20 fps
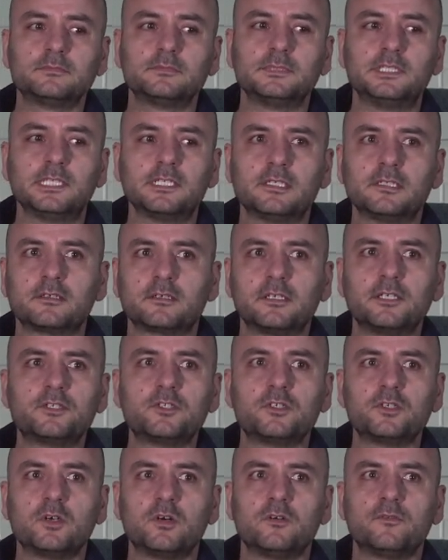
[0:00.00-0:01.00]
the
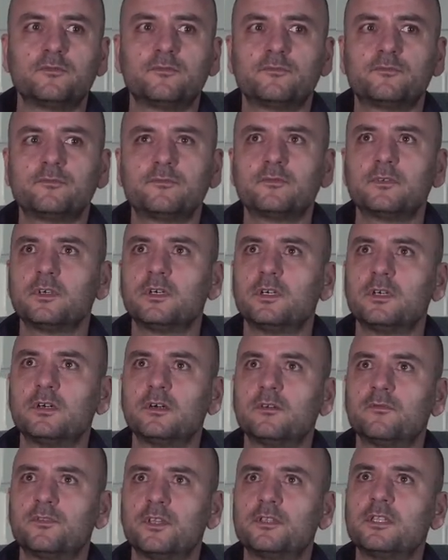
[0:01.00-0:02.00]
religion of
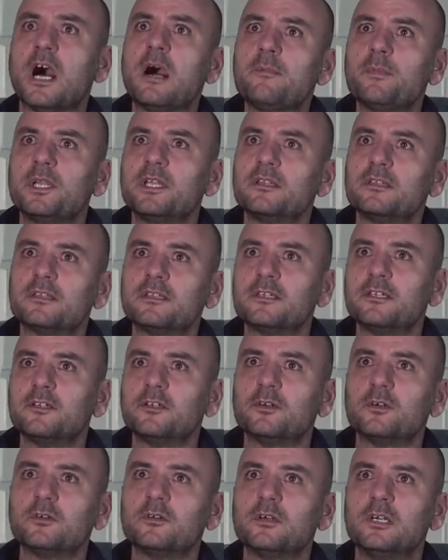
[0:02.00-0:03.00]
of the dominant you
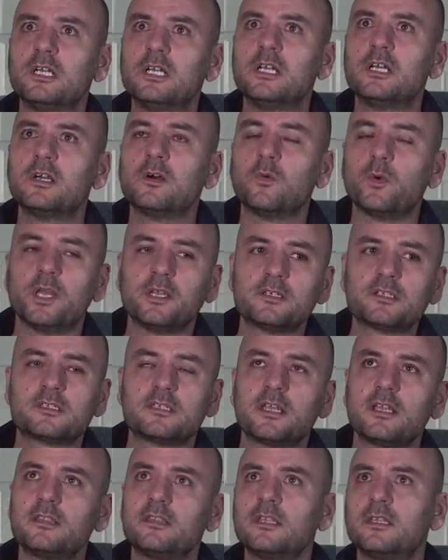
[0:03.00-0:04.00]
know we
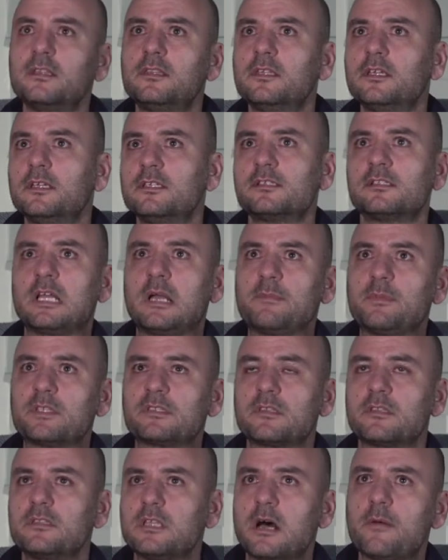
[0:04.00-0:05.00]
understand that islam is
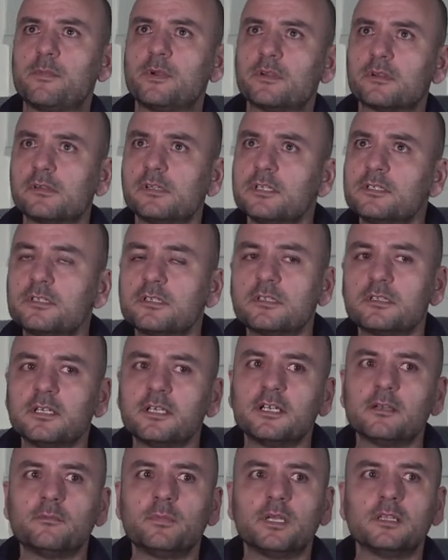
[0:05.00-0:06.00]
the dominant religion
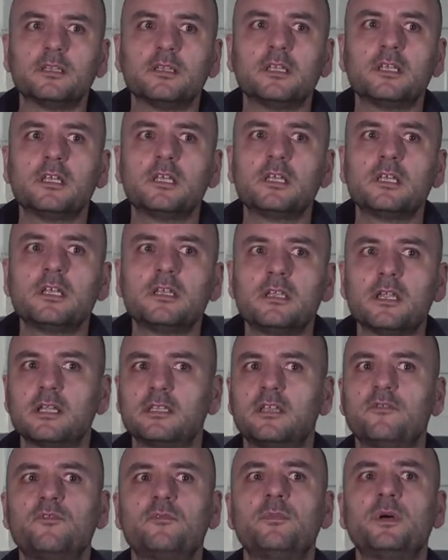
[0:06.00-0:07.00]
there but not
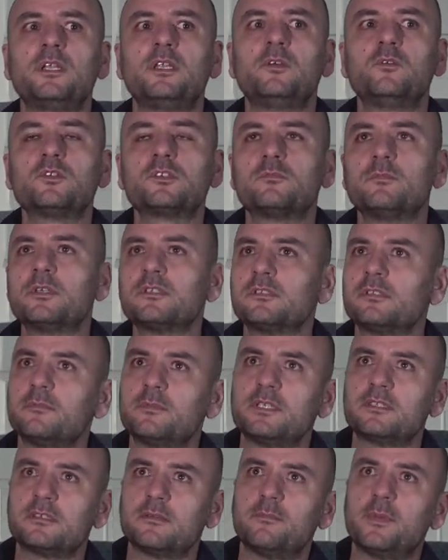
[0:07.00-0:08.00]
everybody who is muslim
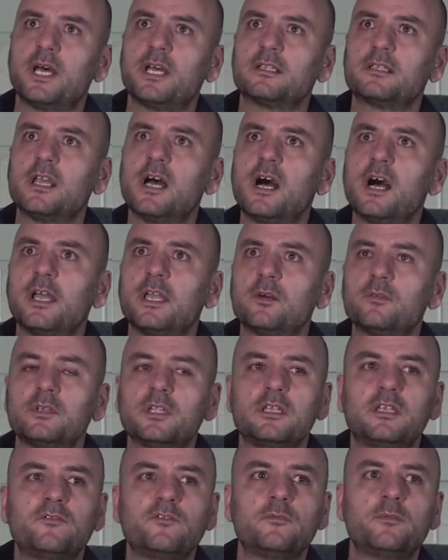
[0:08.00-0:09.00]
is a bad guy or
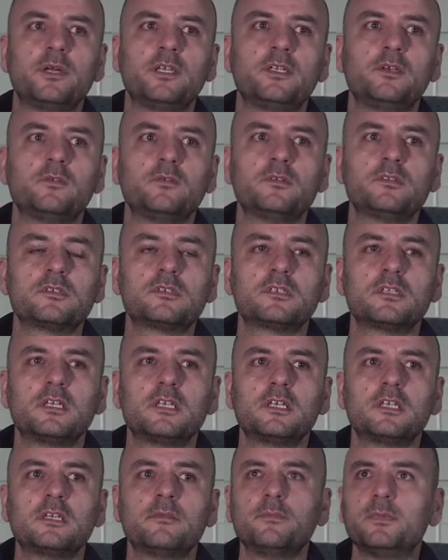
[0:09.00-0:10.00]
not everybody who is
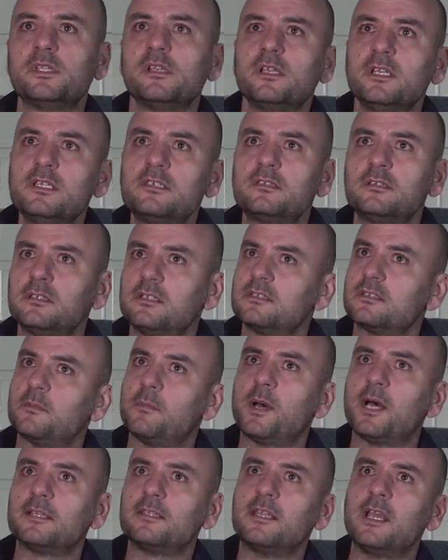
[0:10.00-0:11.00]
middle eastern is a
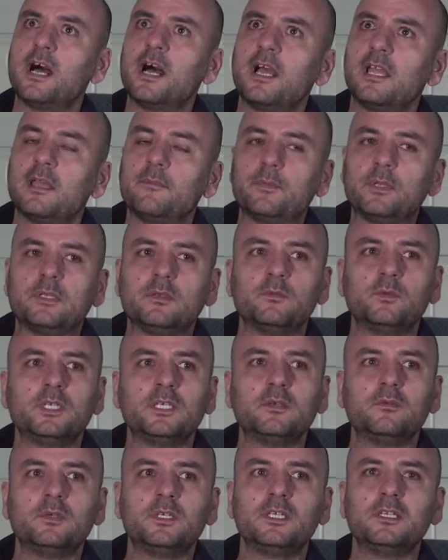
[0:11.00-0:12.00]
bad guy i mean we
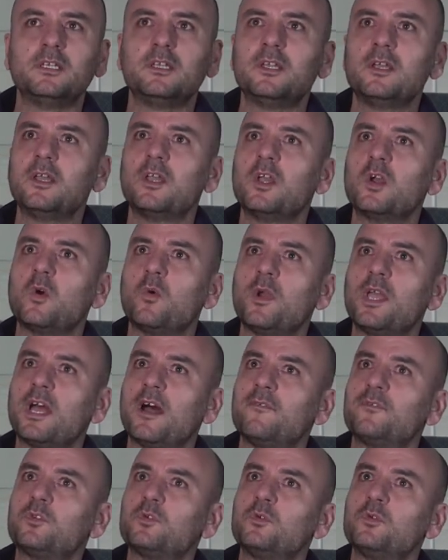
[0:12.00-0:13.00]
we we
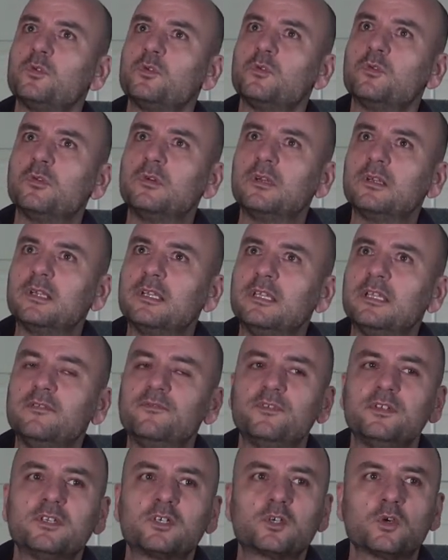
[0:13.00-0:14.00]
have to
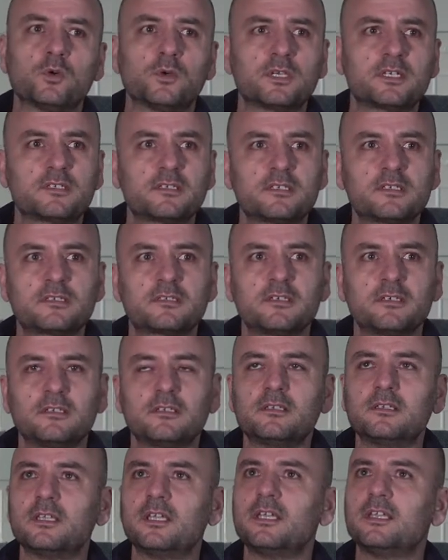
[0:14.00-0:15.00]
live in
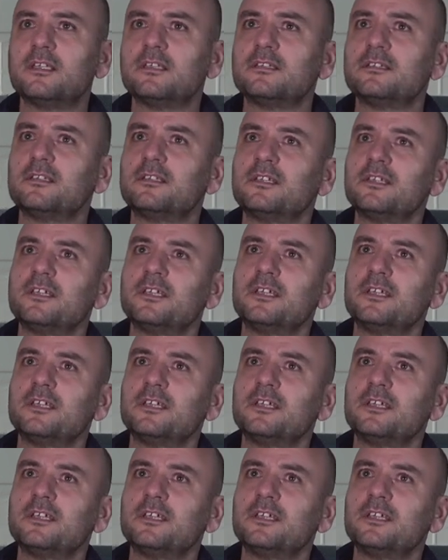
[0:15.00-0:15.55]
coexistence and